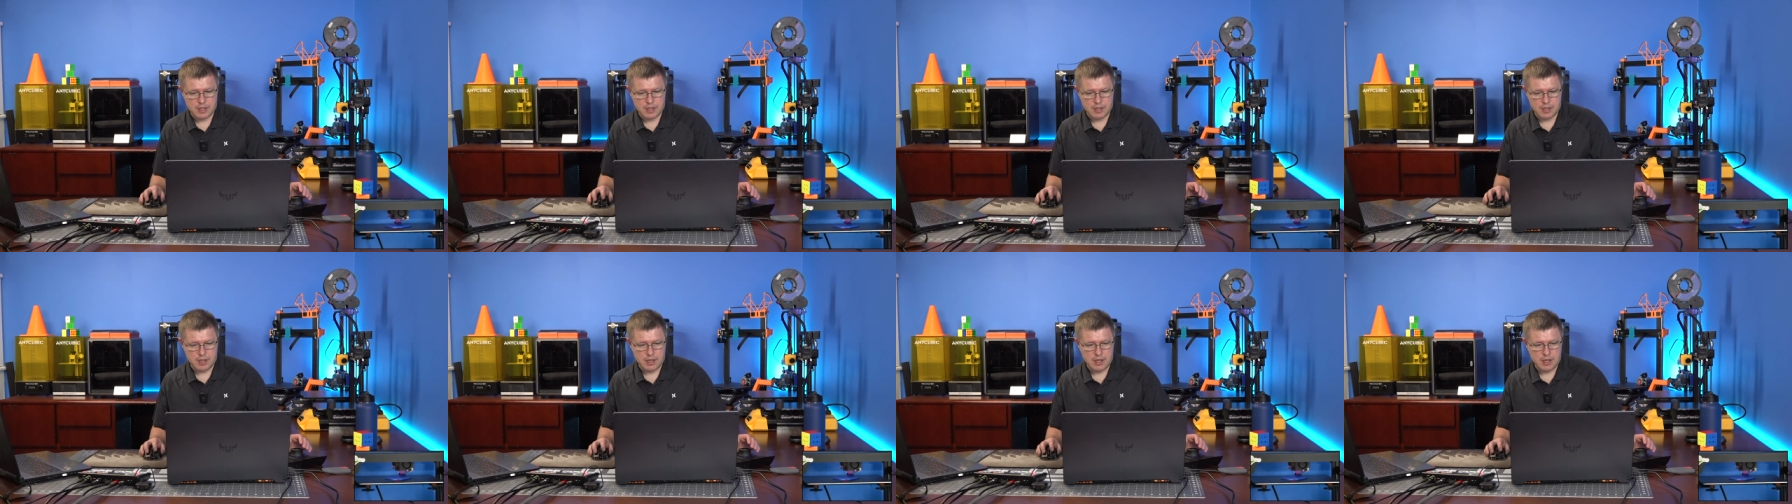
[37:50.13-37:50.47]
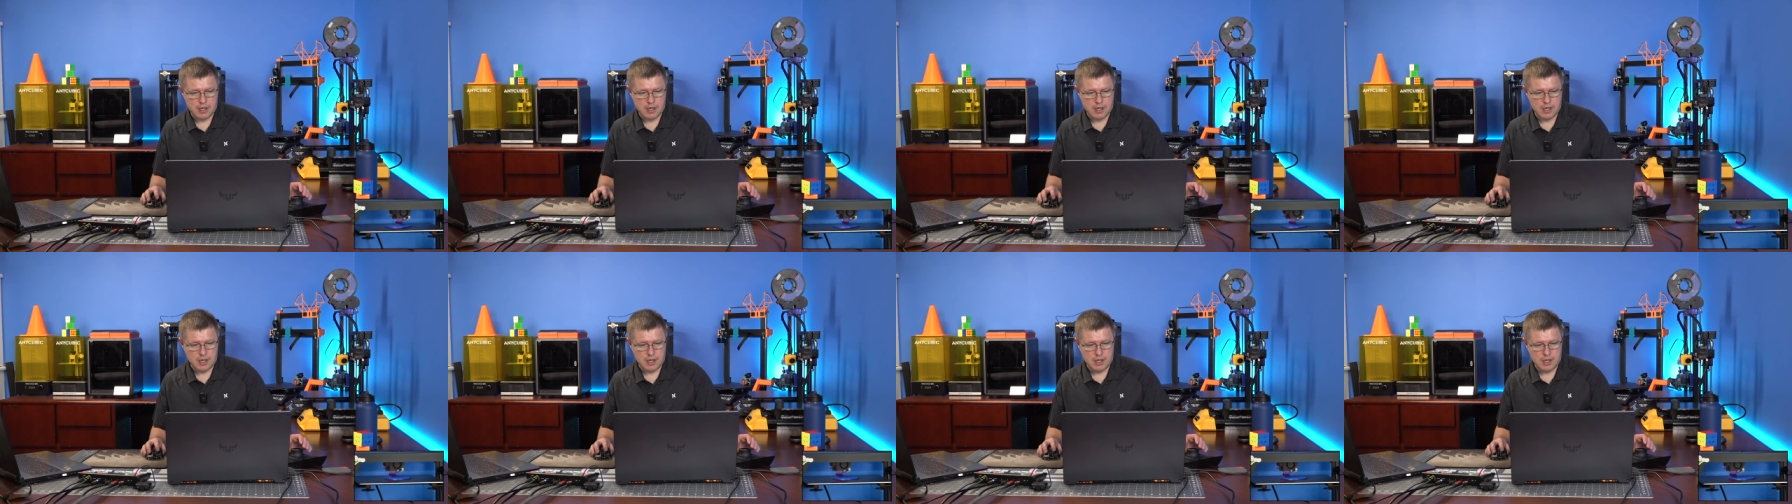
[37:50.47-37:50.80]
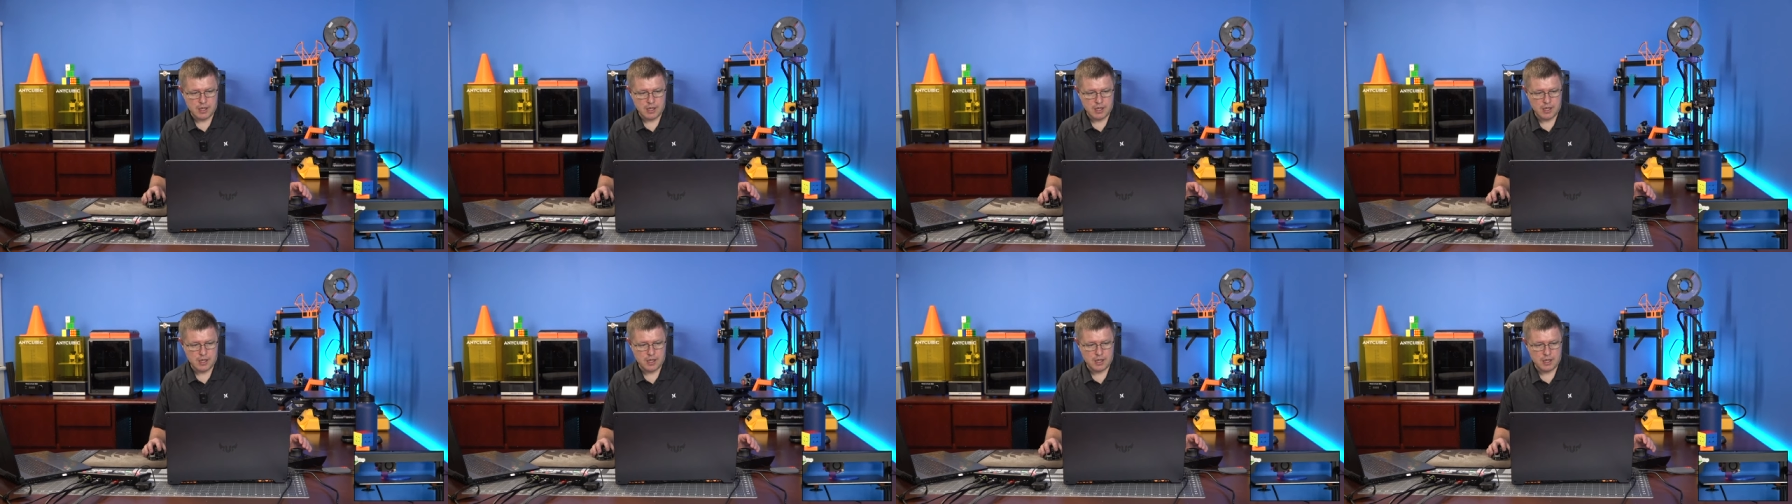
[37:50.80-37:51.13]

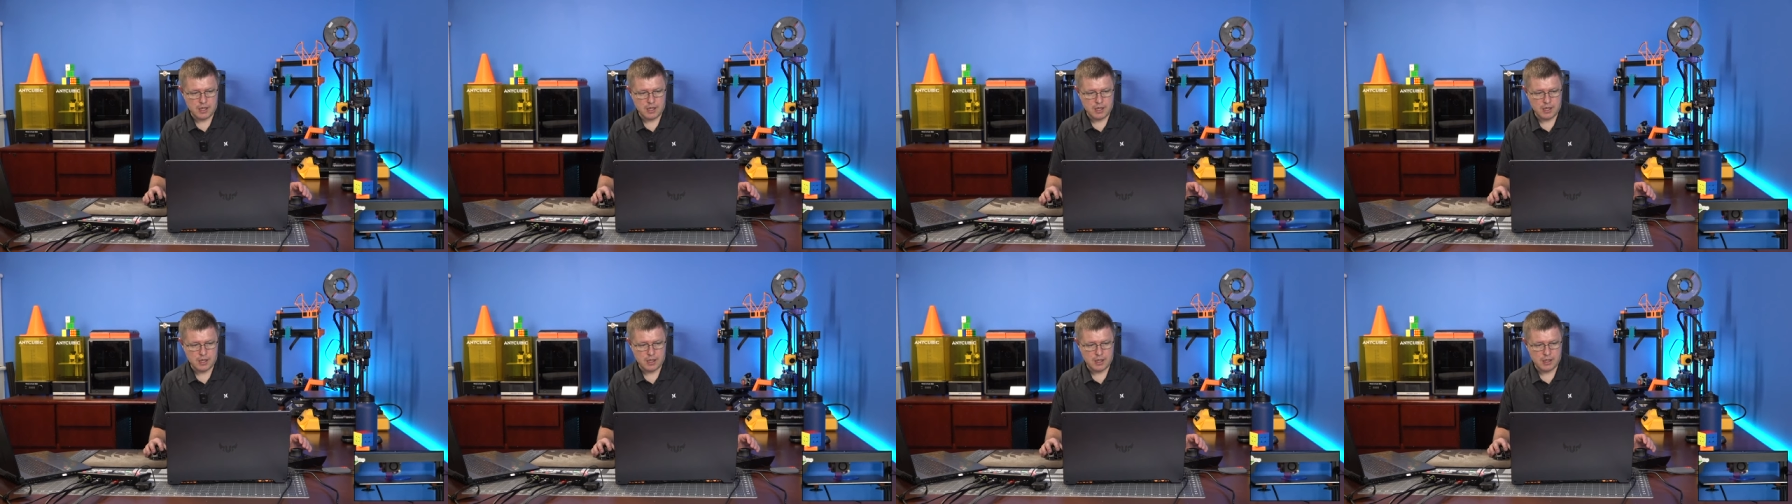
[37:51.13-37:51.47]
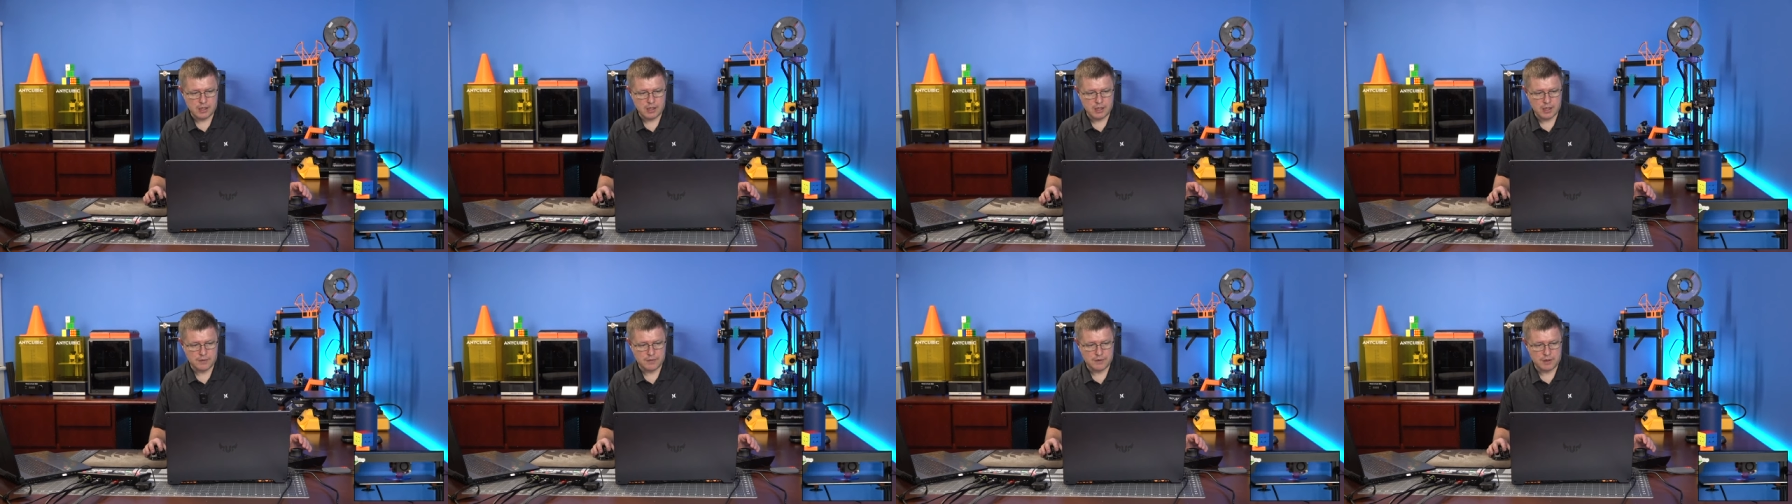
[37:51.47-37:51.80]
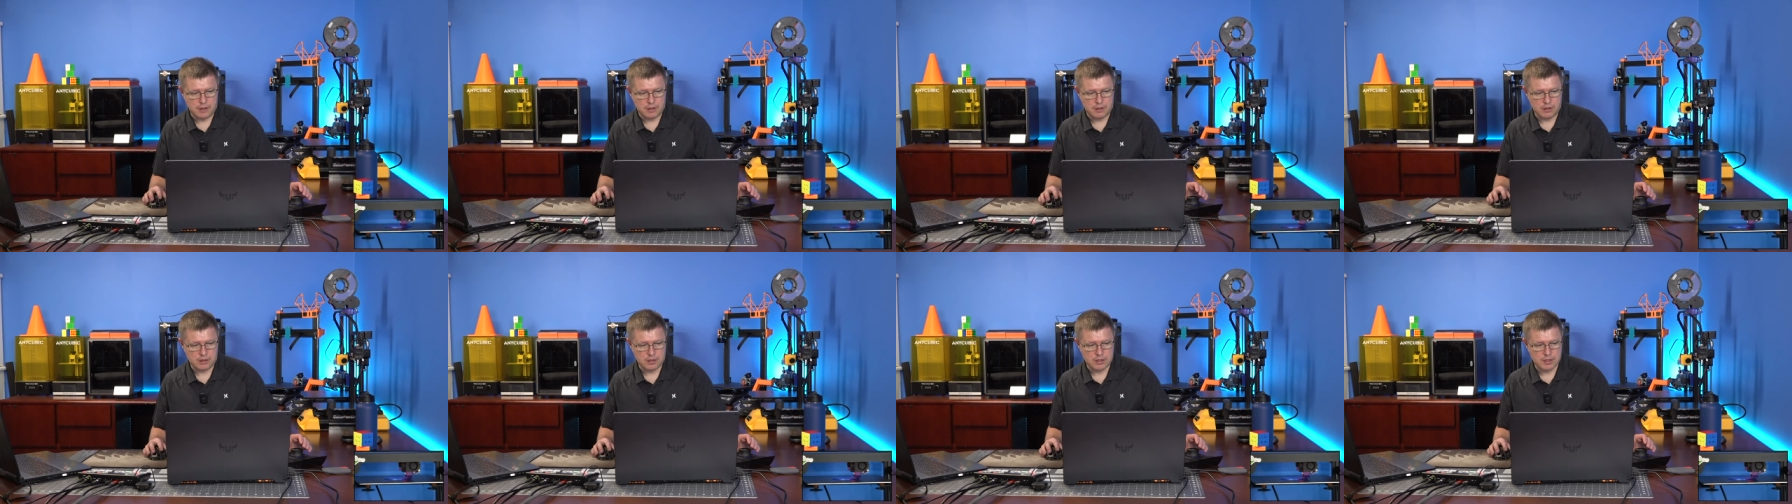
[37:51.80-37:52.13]
and give it a
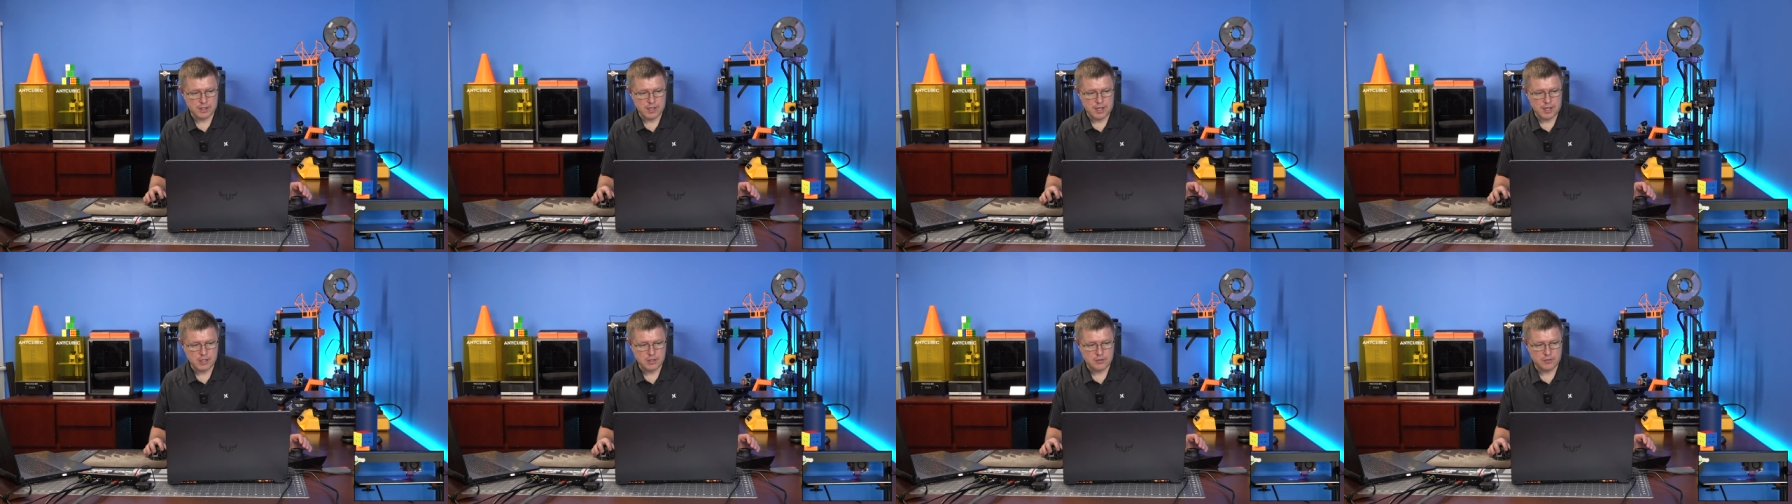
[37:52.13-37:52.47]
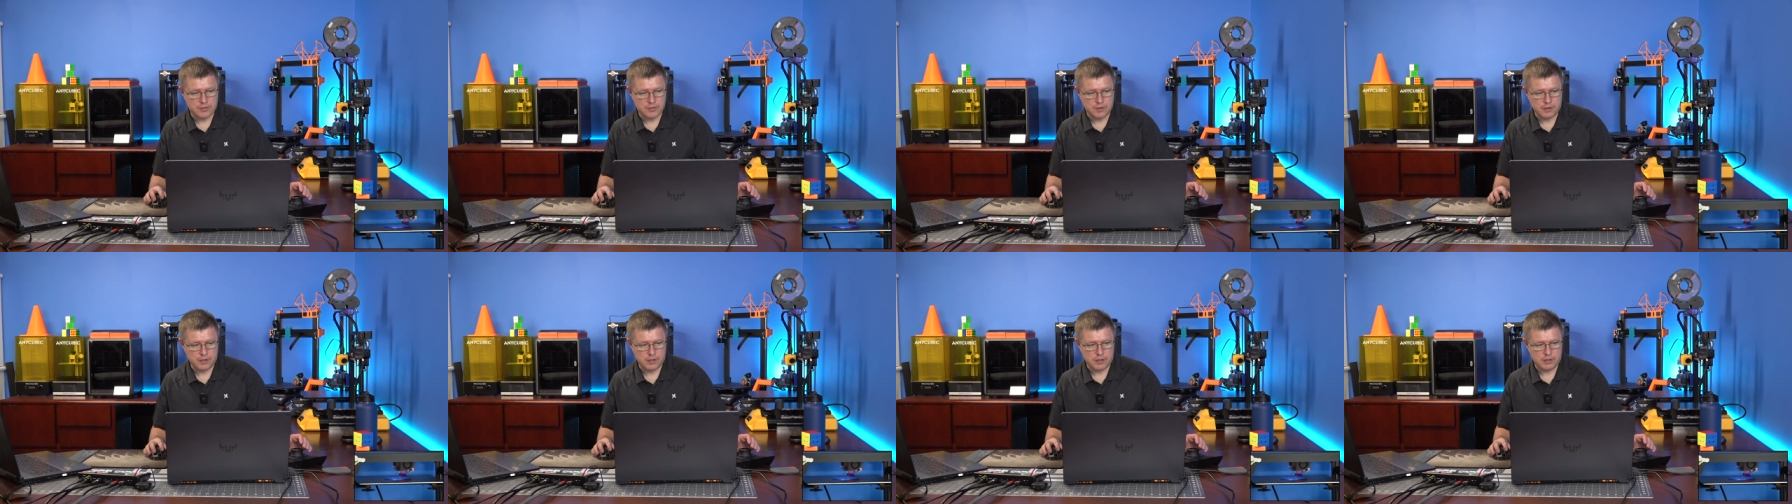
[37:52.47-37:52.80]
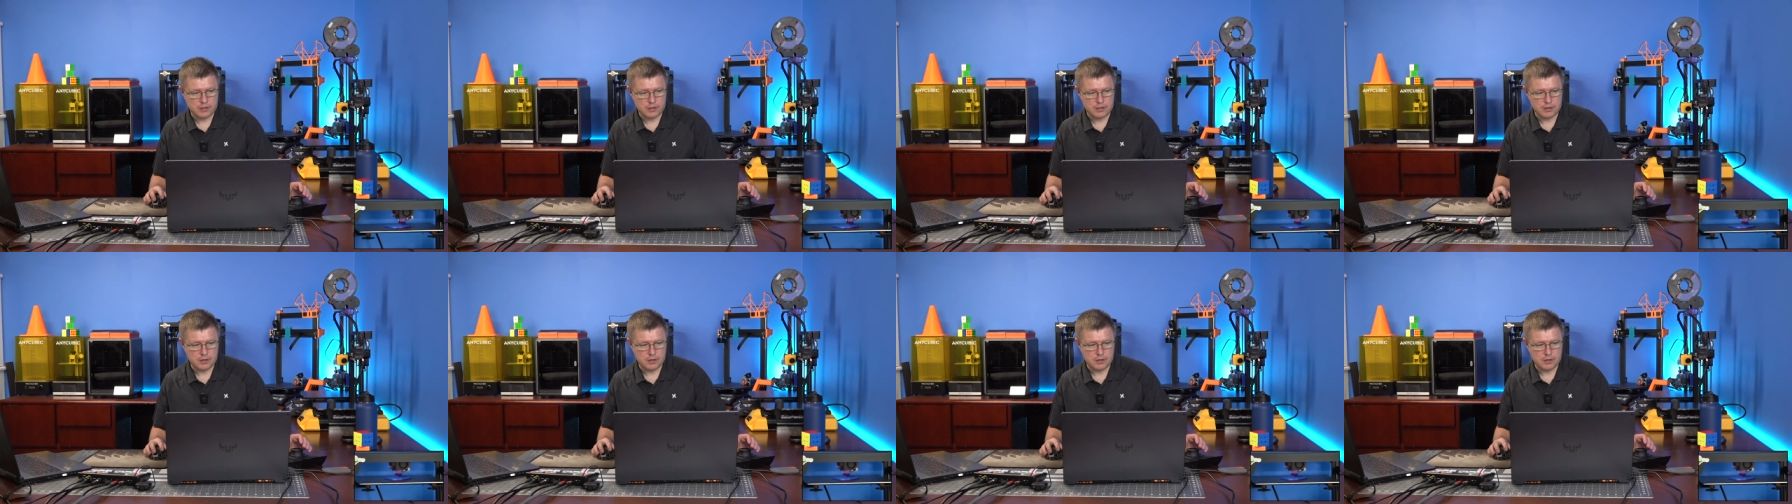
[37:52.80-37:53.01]
little sketch fillet.